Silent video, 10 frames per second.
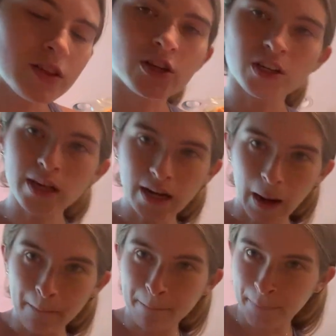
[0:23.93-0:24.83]
they're
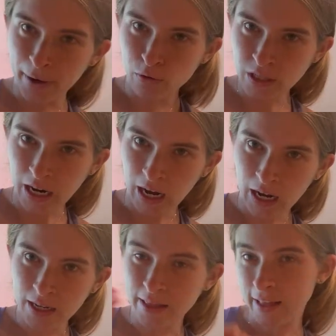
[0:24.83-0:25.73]
like bow
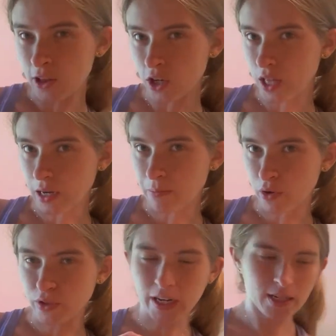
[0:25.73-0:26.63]
tie. They look like
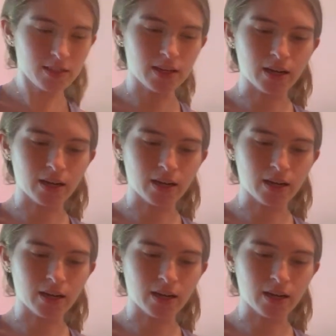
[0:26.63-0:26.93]
bow ties.